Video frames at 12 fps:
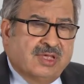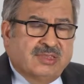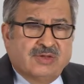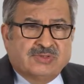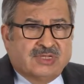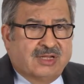
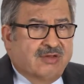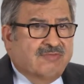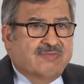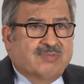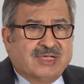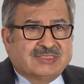There's a lot
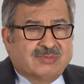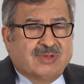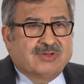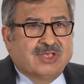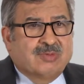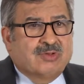of buzz
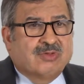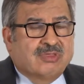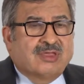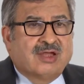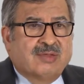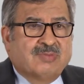about
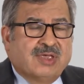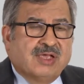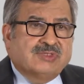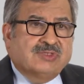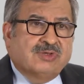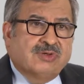immunotherapy,
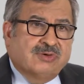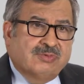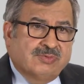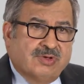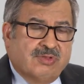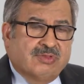as you
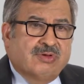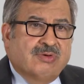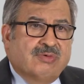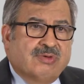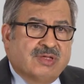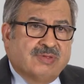know,
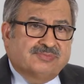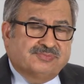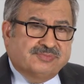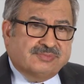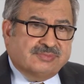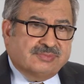although uh,
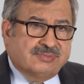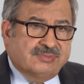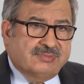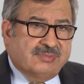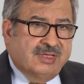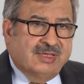
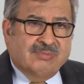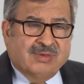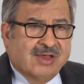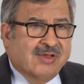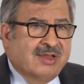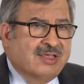in
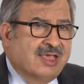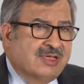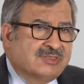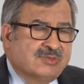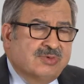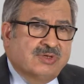pancreatic
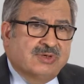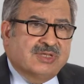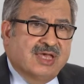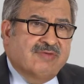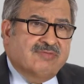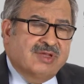cancer we don't
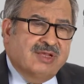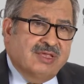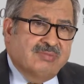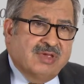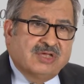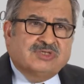have
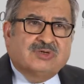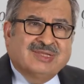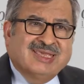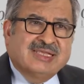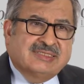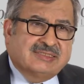really major
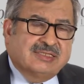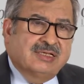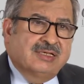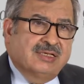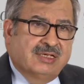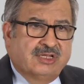leads
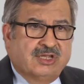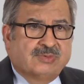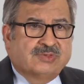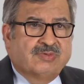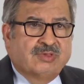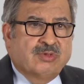in
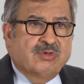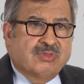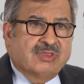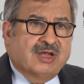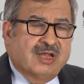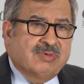terms of
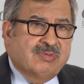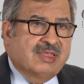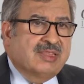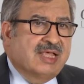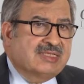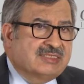immunotherapy,
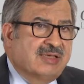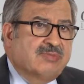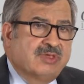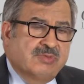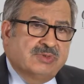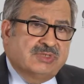but that's
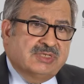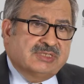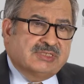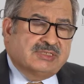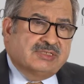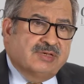something which
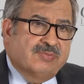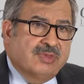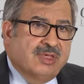is uh,